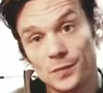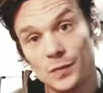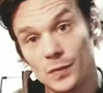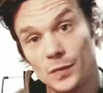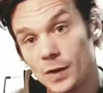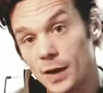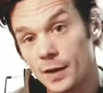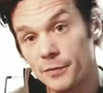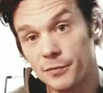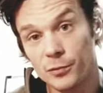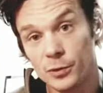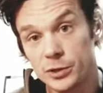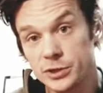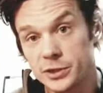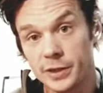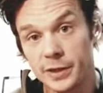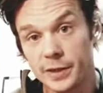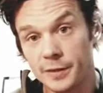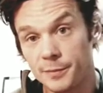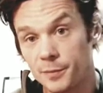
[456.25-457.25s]

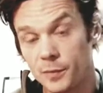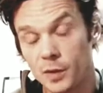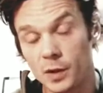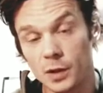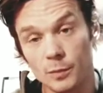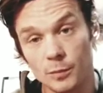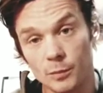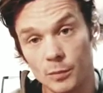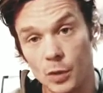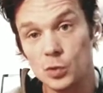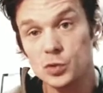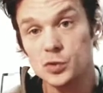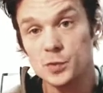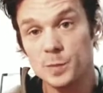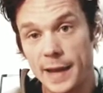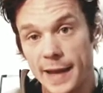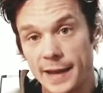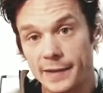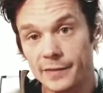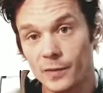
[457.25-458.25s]
Unfortunately, most
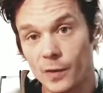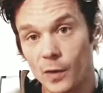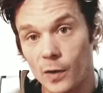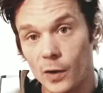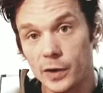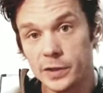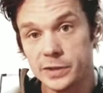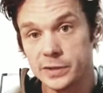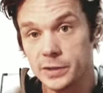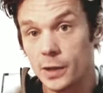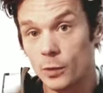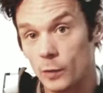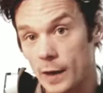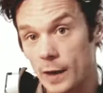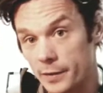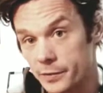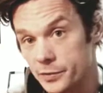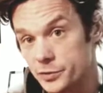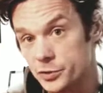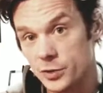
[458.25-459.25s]
pet dogs
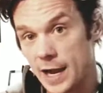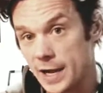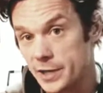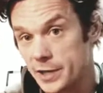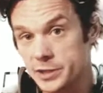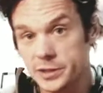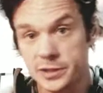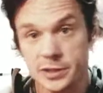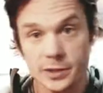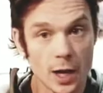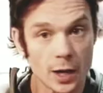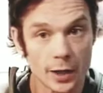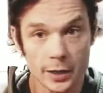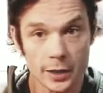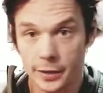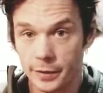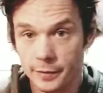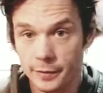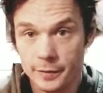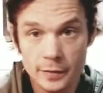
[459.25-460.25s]
around distractions are not
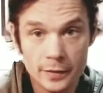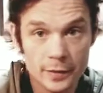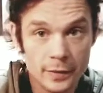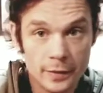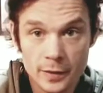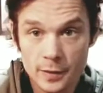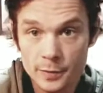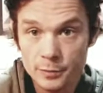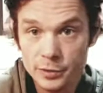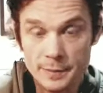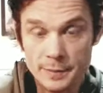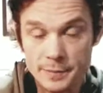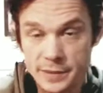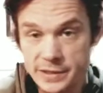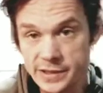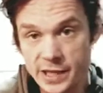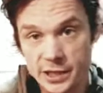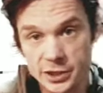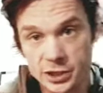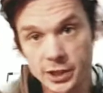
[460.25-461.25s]
going to play
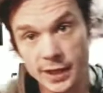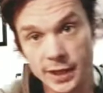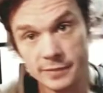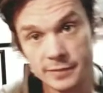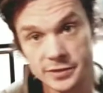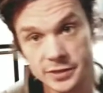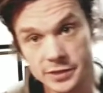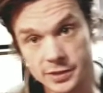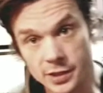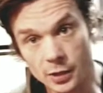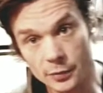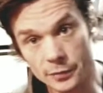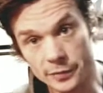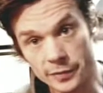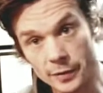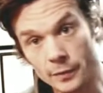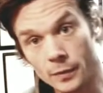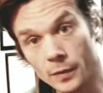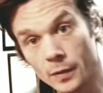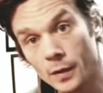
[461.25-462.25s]
possession games and tug with
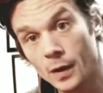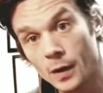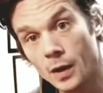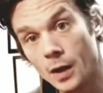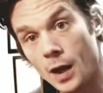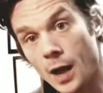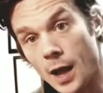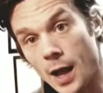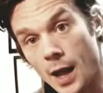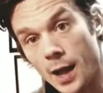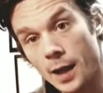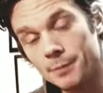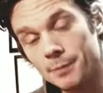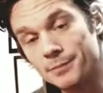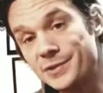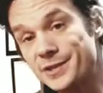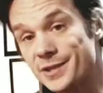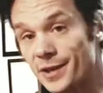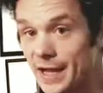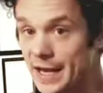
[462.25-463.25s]
you.
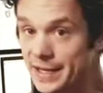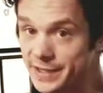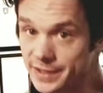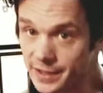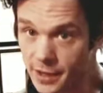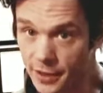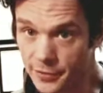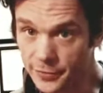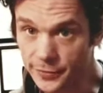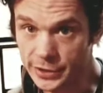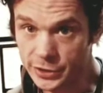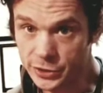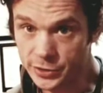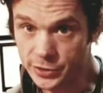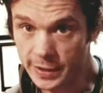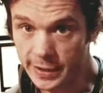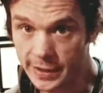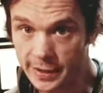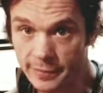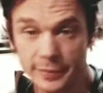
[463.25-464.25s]
So that's another issue
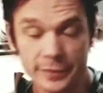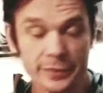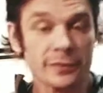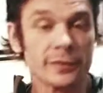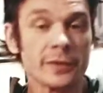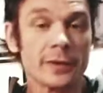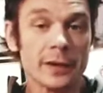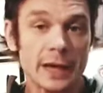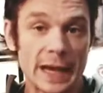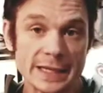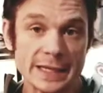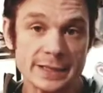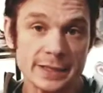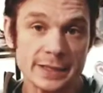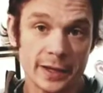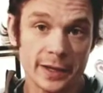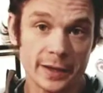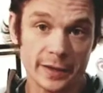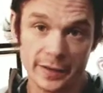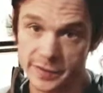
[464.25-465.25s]
I came into. The last
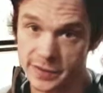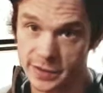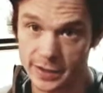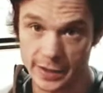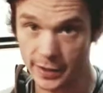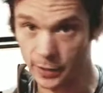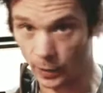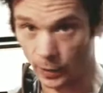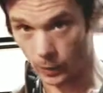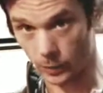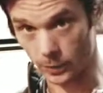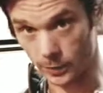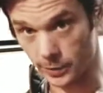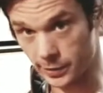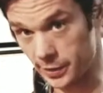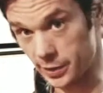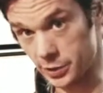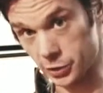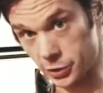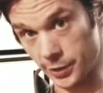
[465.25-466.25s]
thing is e-collar
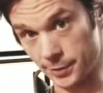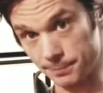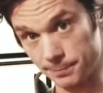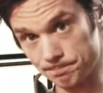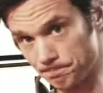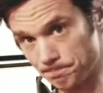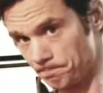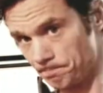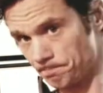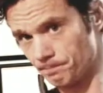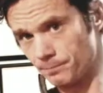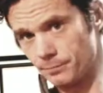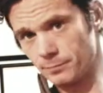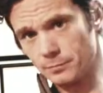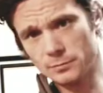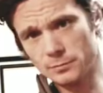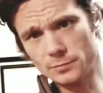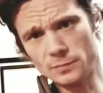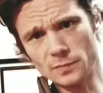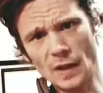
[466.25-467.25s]
conditioning.
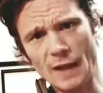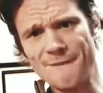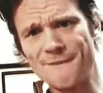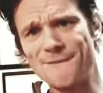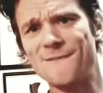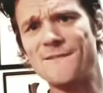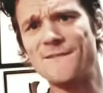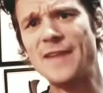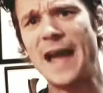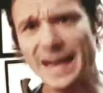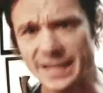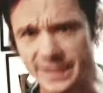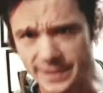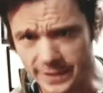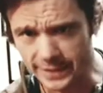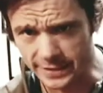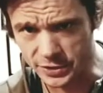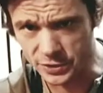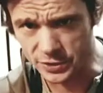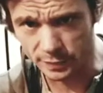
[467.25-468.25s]

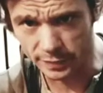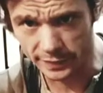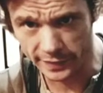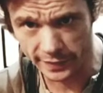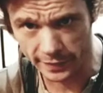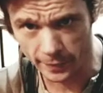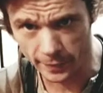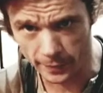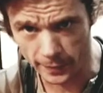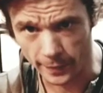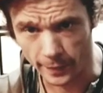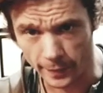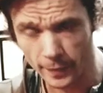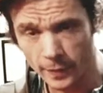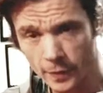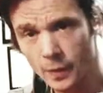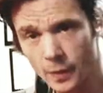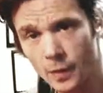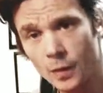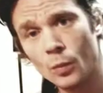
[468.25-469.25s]
Vastly superior
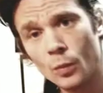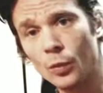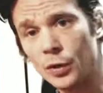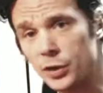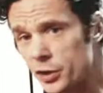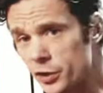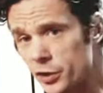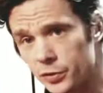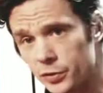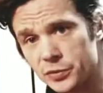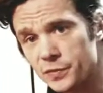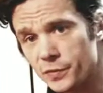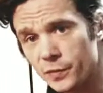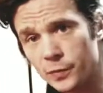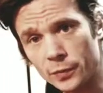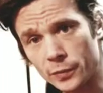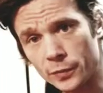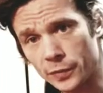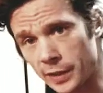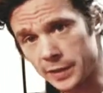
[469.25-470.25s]
when you use
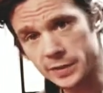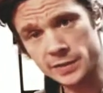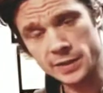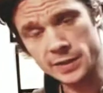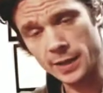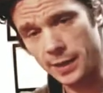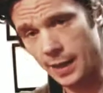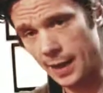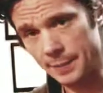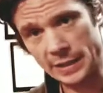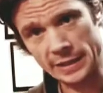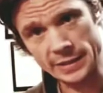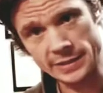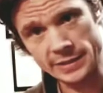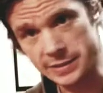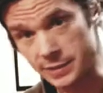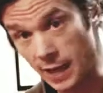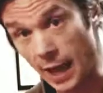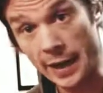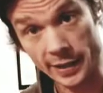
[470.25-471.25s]
food.
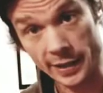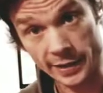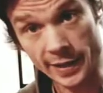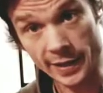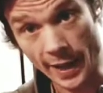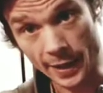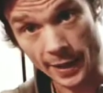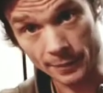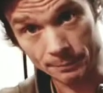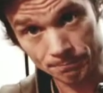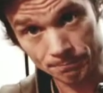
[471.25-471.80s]
It's night and day.